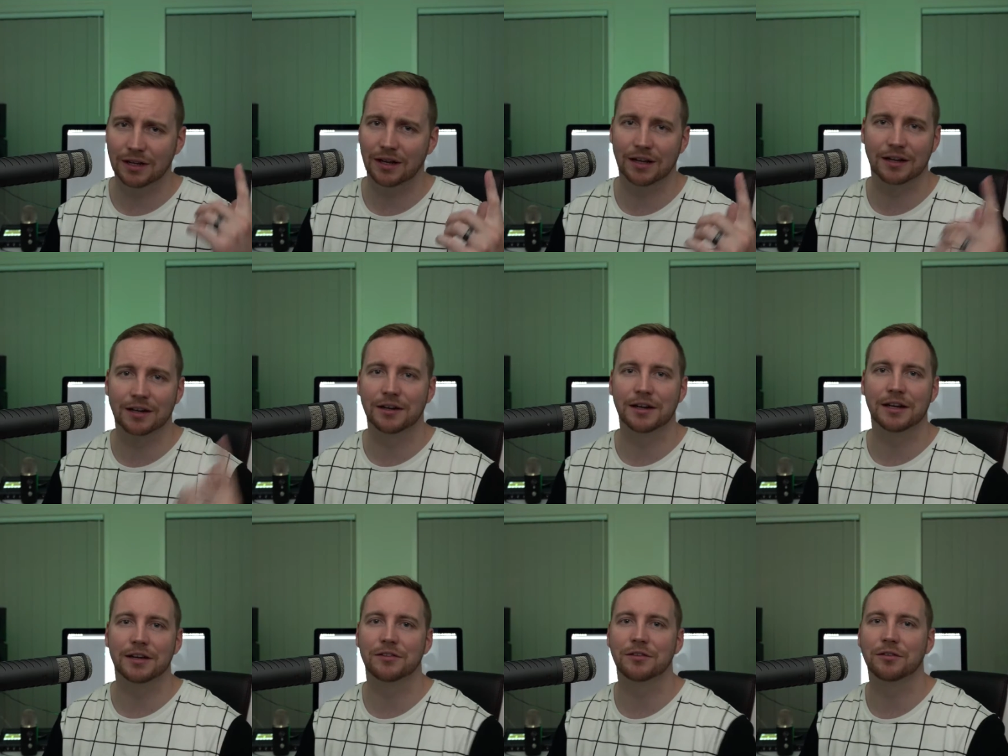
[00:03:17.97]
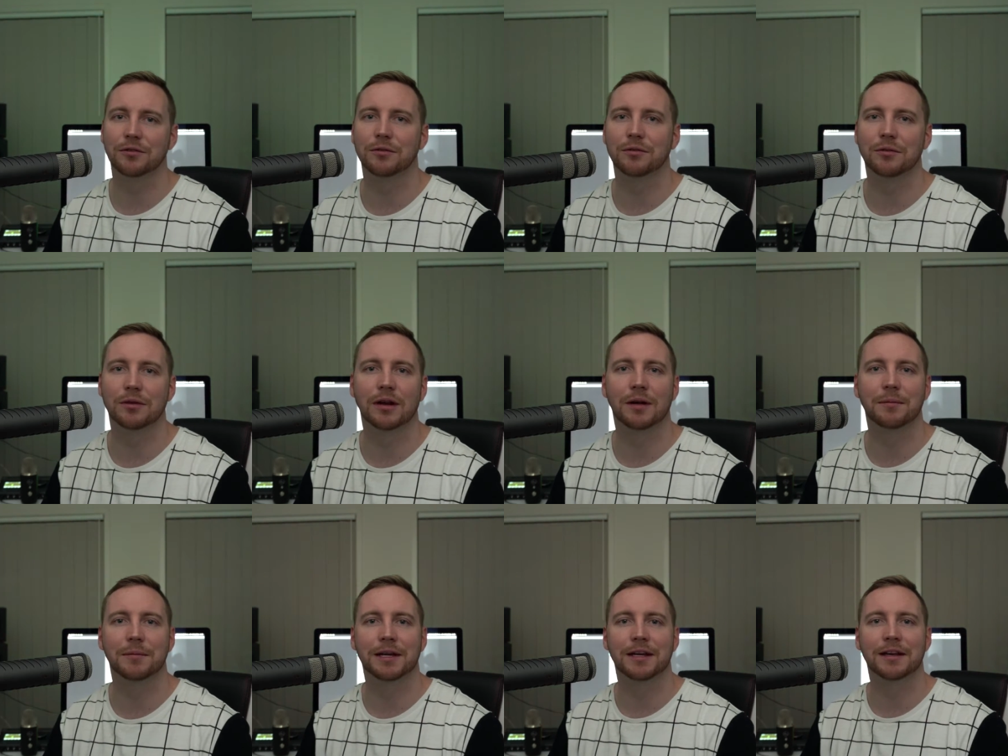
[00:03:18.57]
I don't need to.
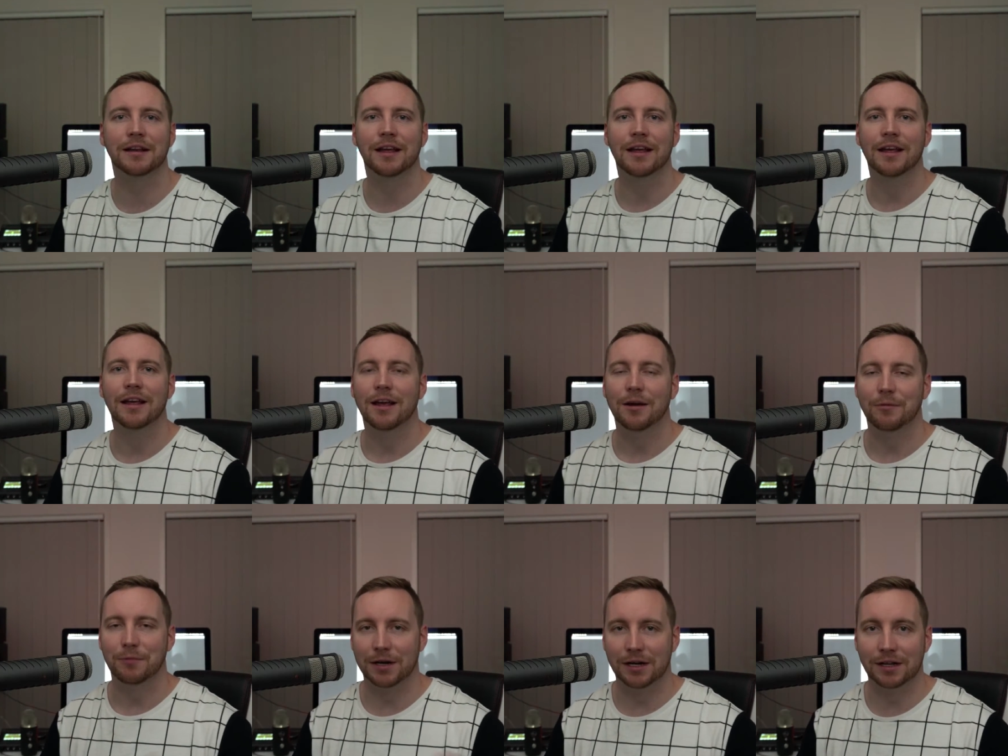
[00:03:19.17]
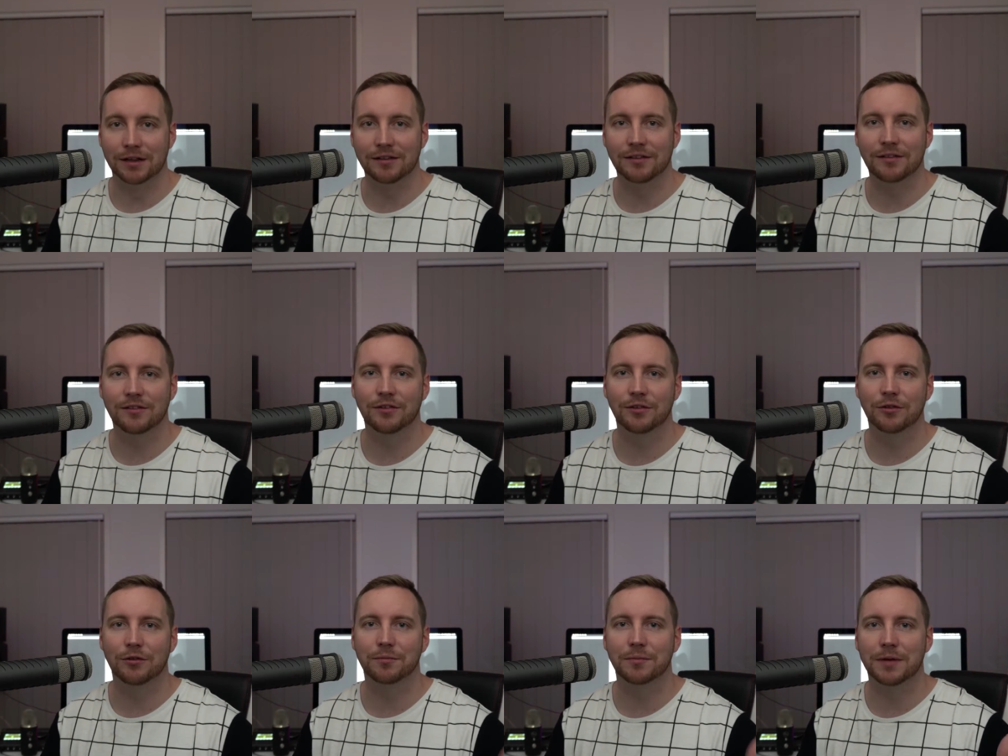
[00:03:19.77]
I mean, when I listen
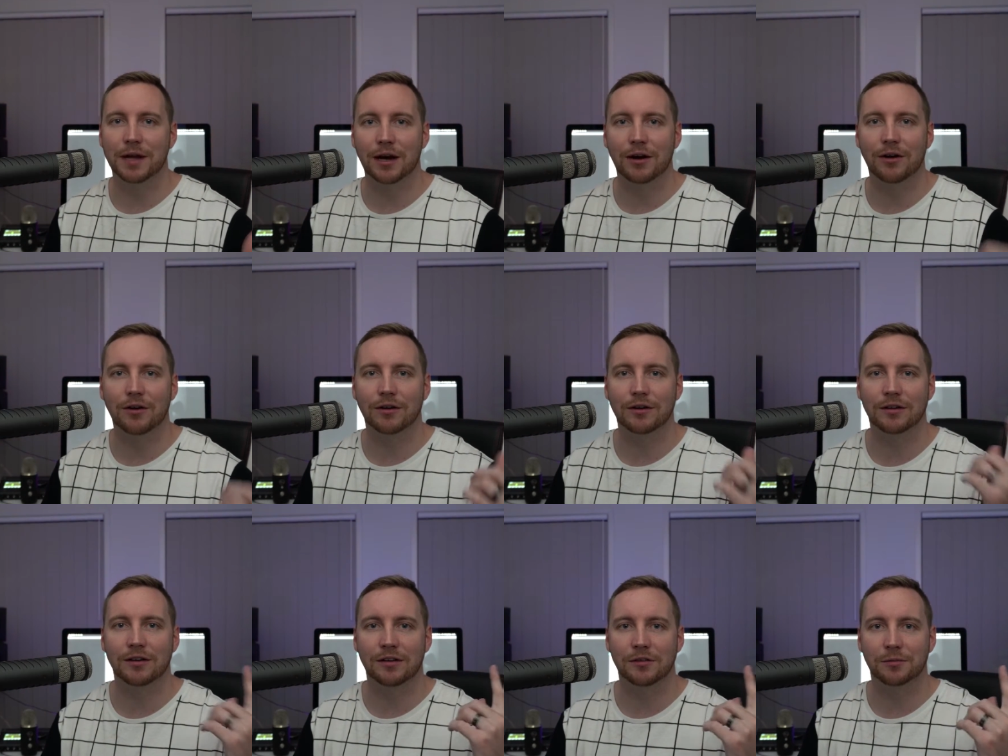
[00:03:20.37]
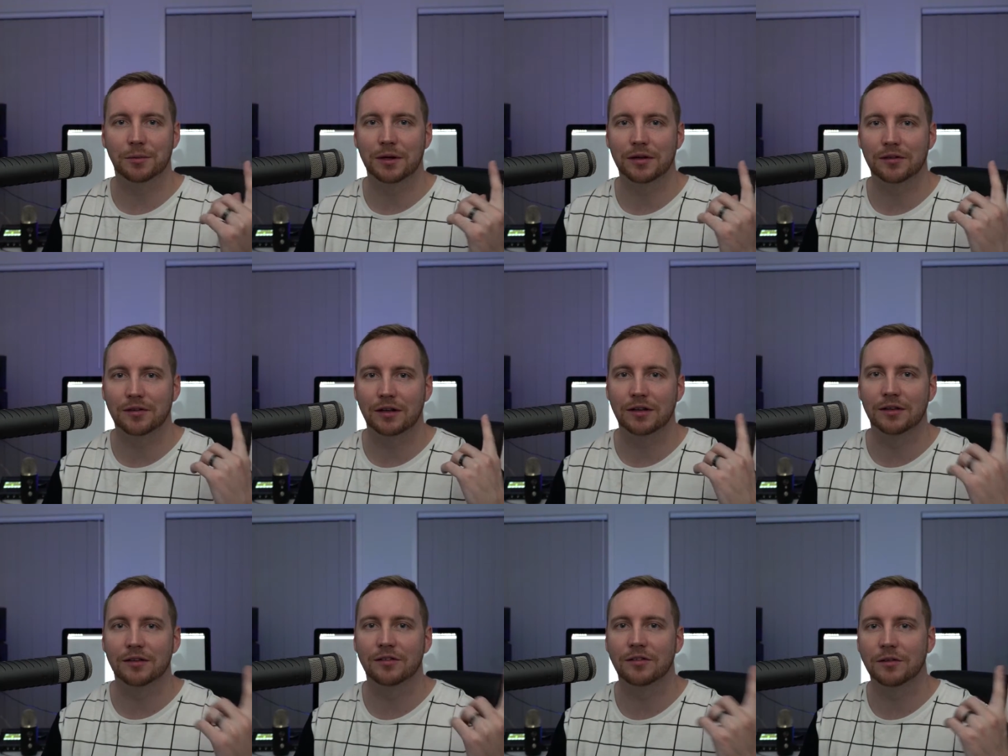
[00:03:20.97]
to them now on these speakers, I
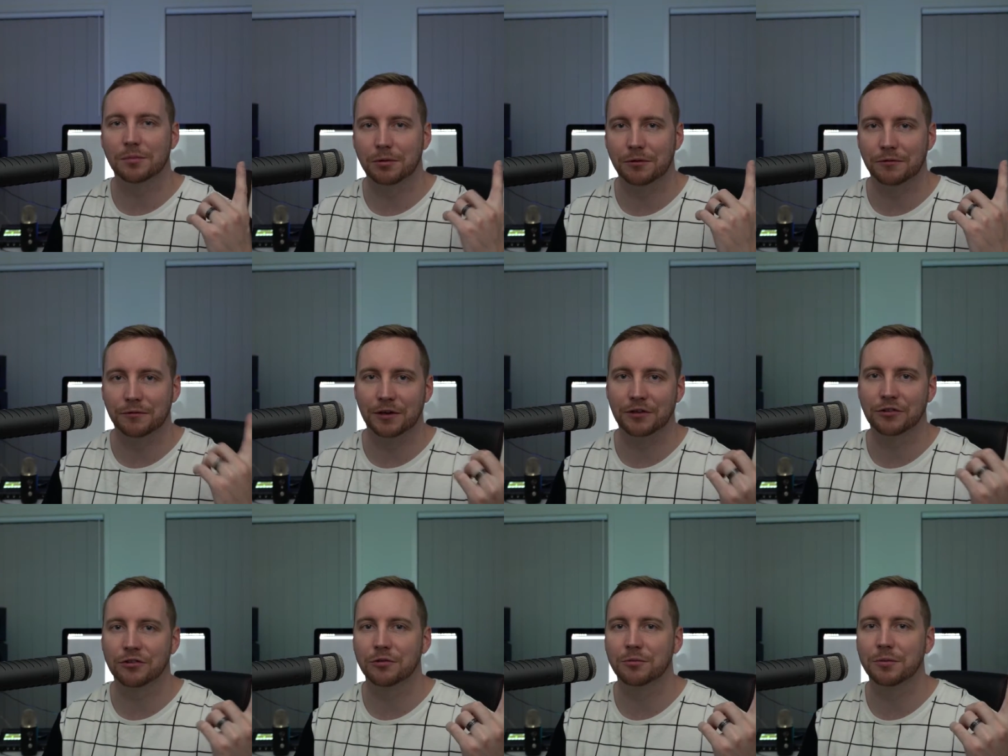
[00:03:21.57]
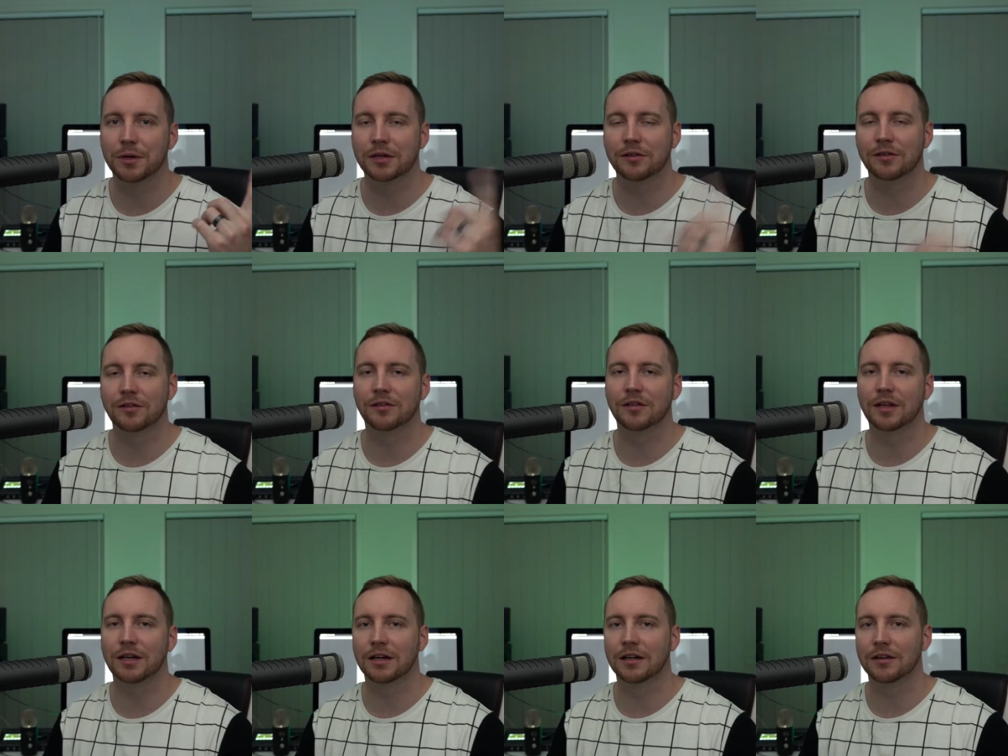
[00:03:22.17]
listen to professional
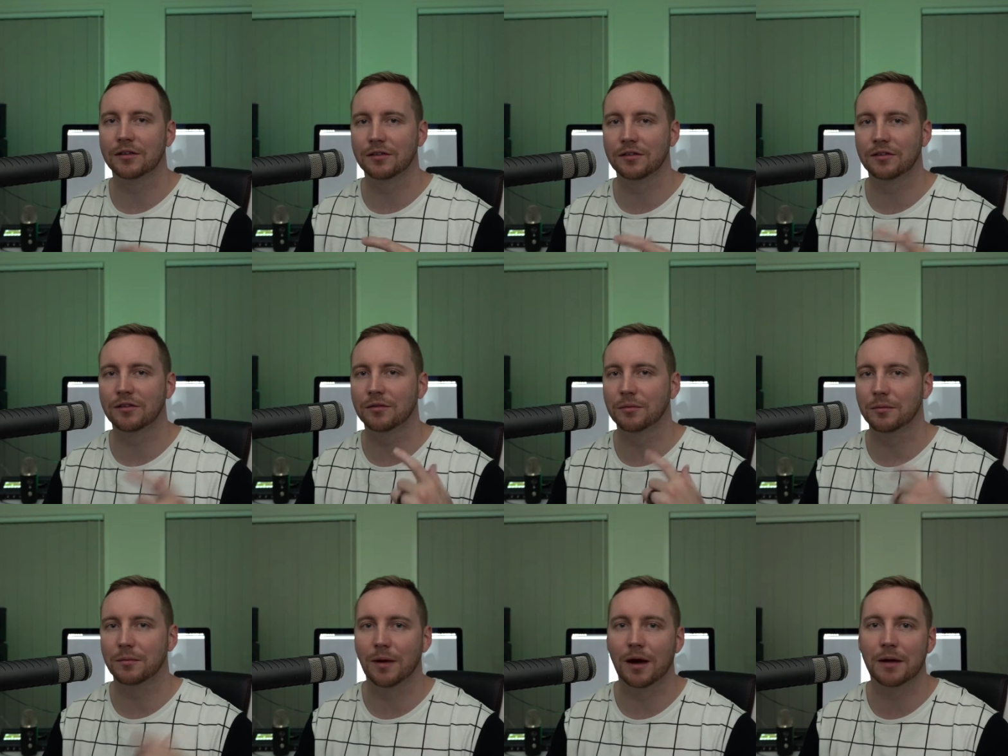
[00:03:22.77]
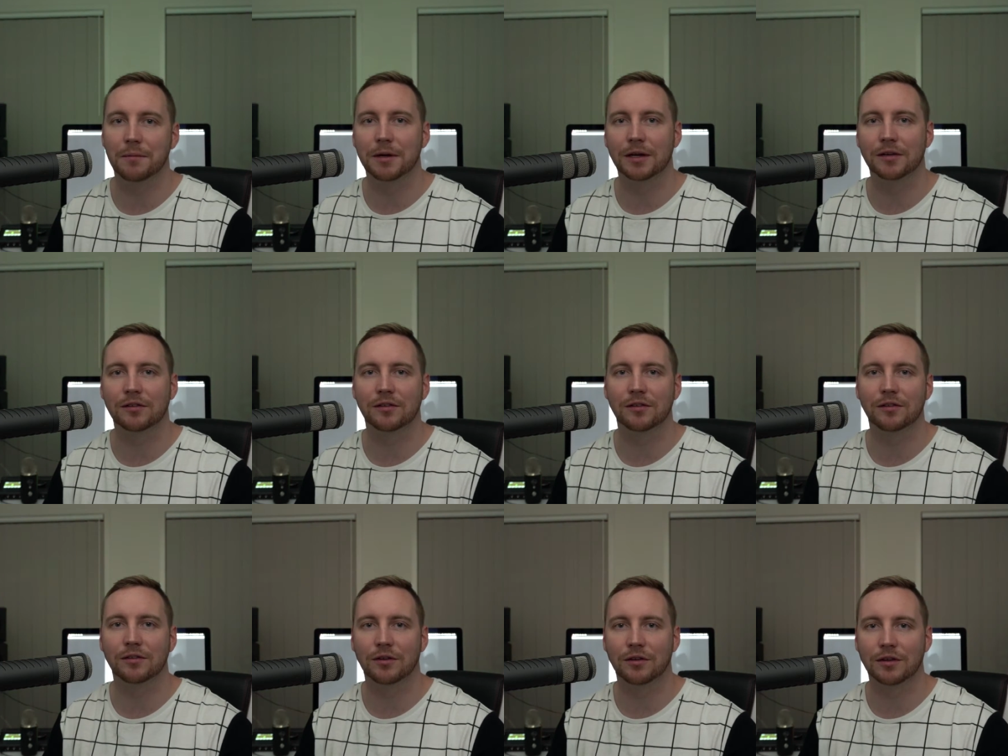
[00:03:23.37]
mixes and I listen to my
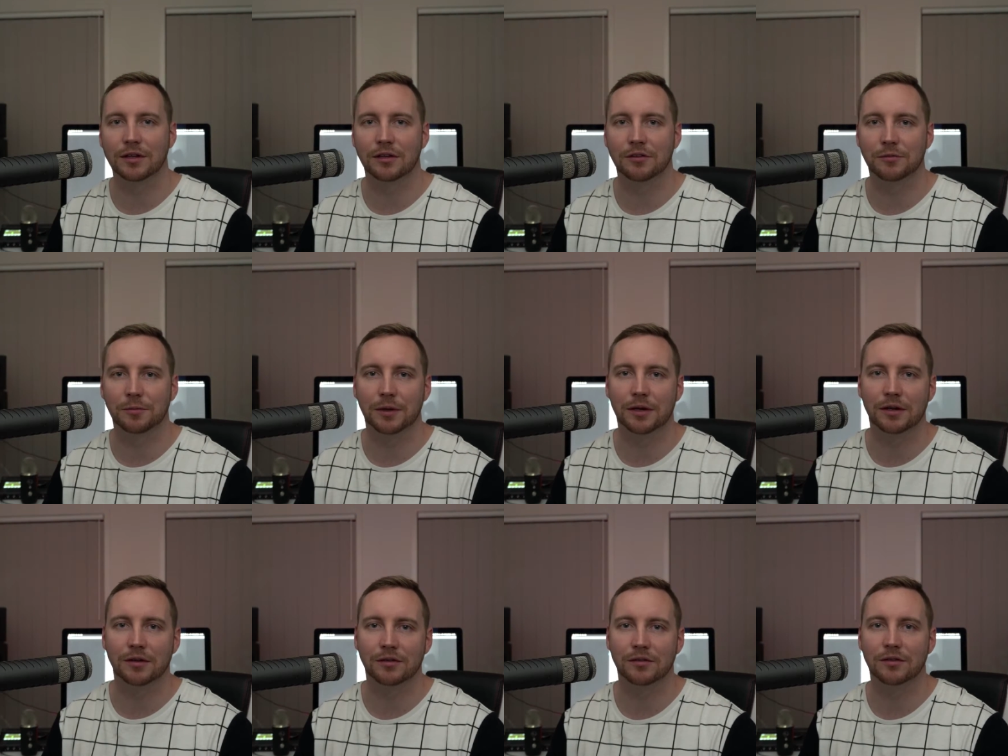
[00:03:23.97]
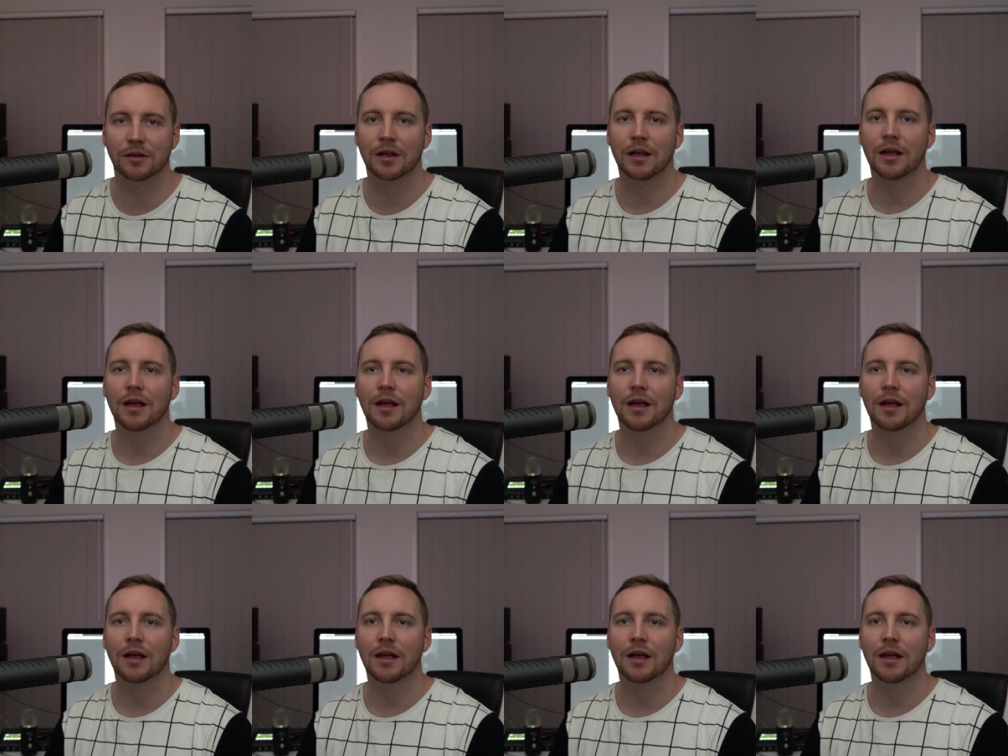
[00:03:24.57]
mixes on these speakers.